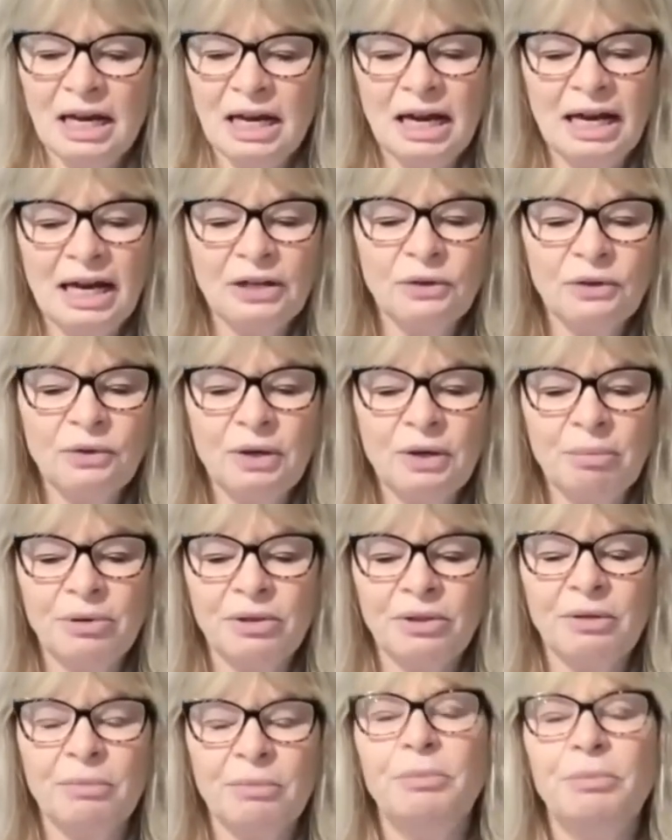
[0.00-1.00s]
I grew up
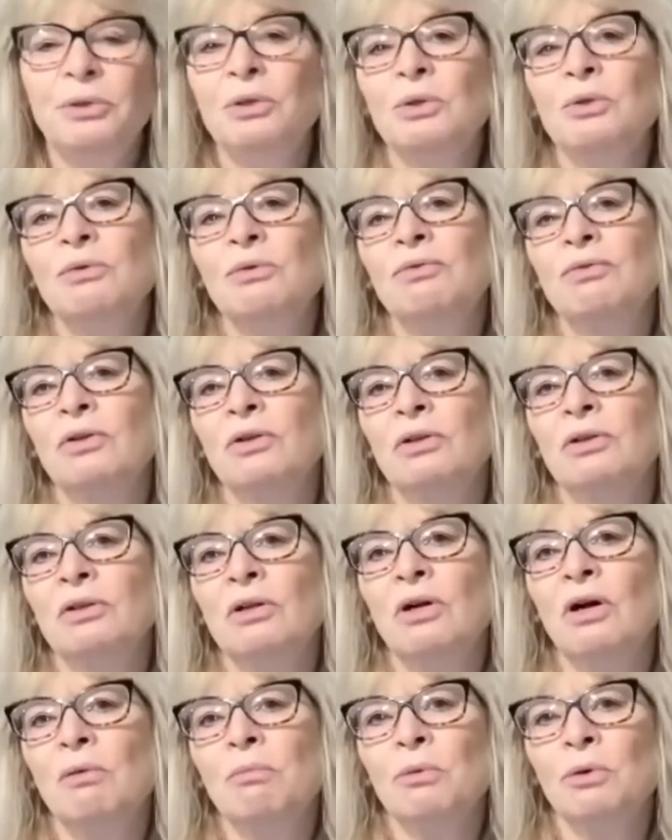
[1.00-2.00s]
with a
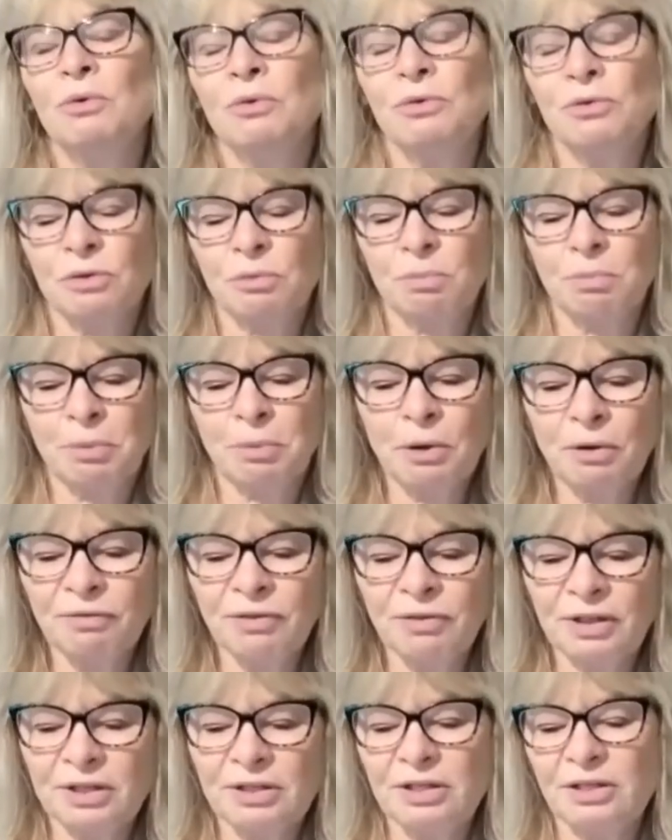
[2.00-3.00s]
beautiful, almost
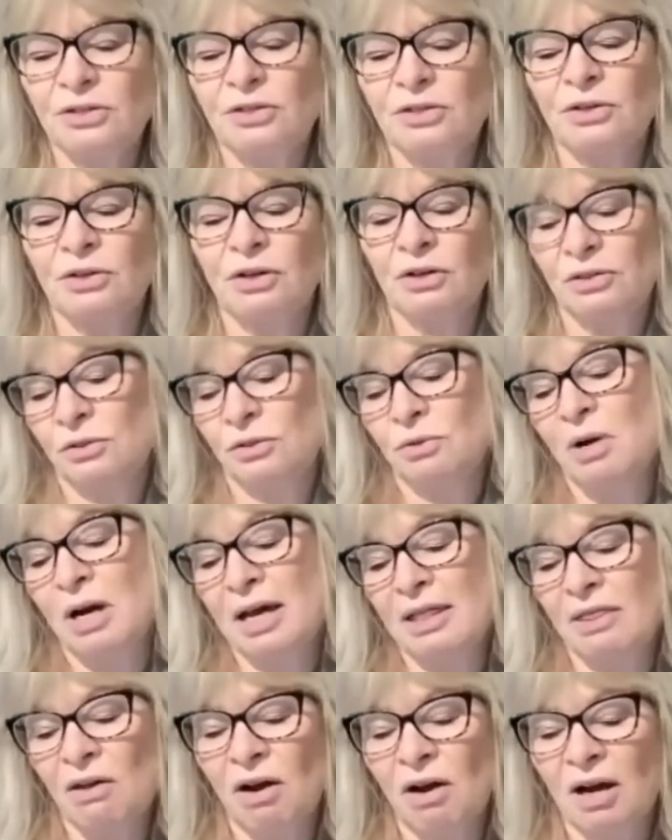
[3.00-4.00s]
perfect sister, so
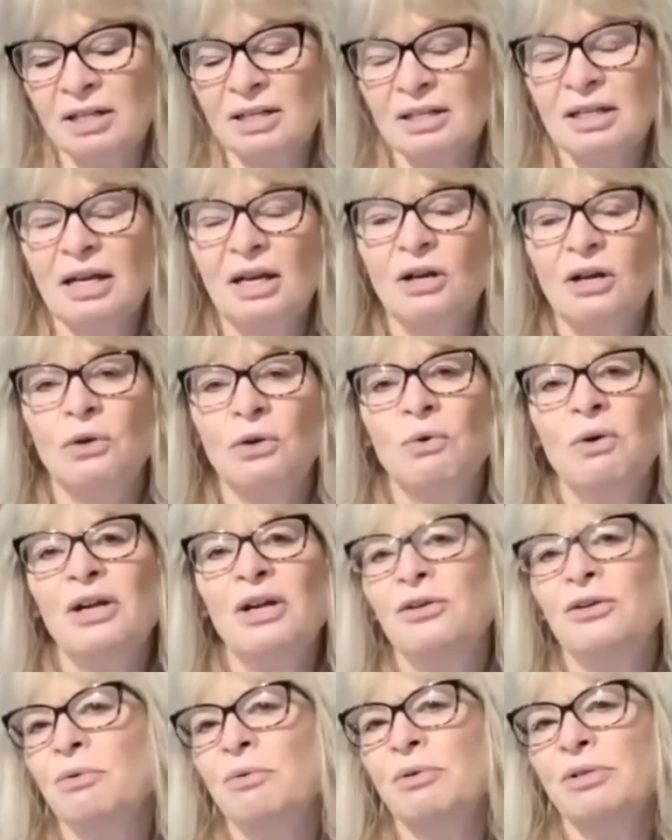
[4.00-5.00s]
I thought, who
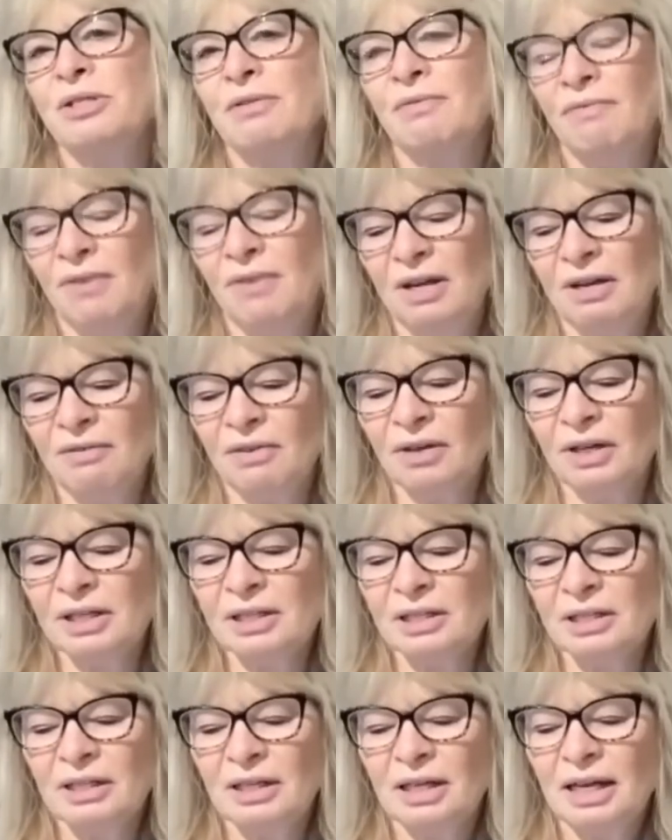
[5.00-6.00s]
I knew was the
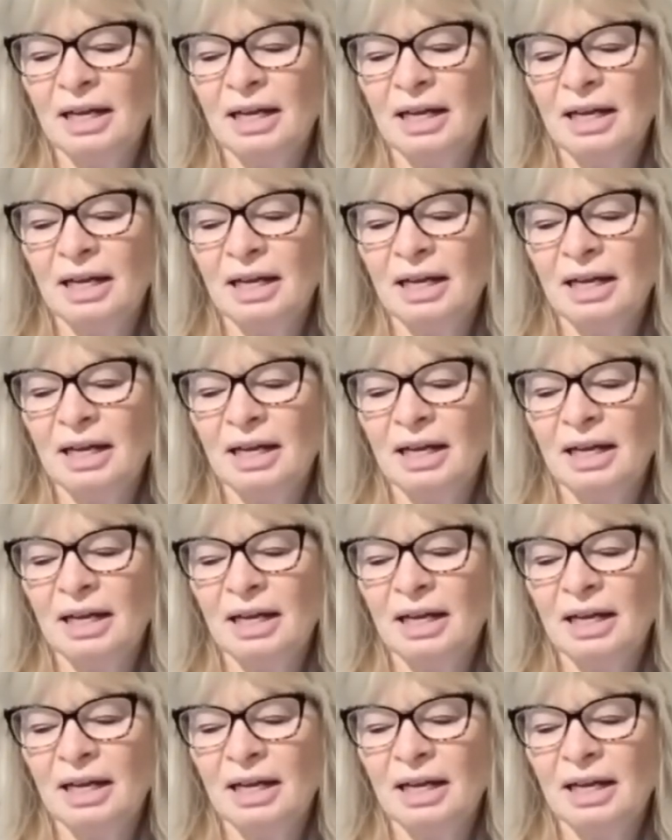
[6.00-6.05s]
favorite.